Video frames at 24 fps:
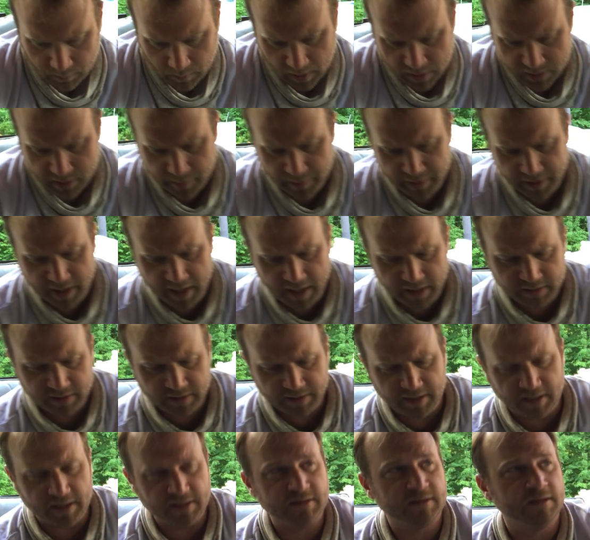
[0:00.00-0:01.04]
So we decanted
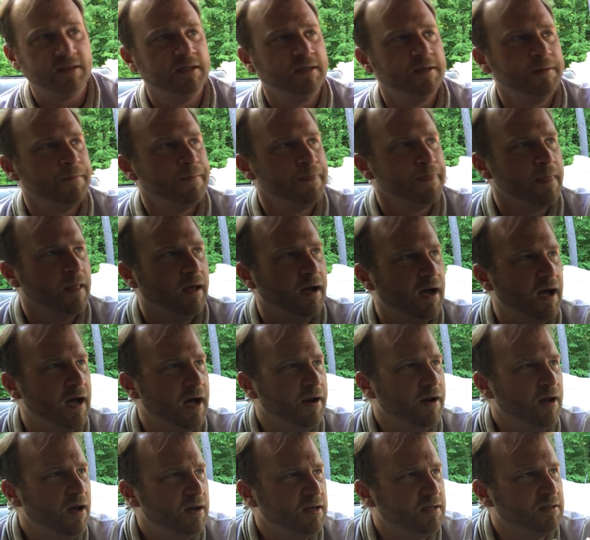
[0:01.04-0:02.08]
this.
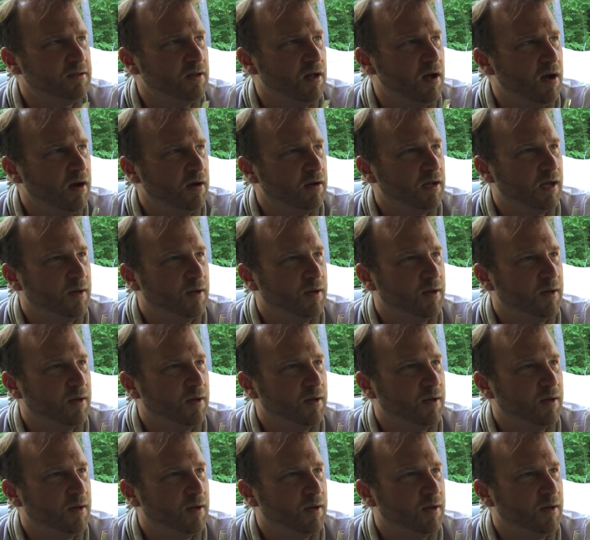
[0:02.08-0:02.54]
Not as long.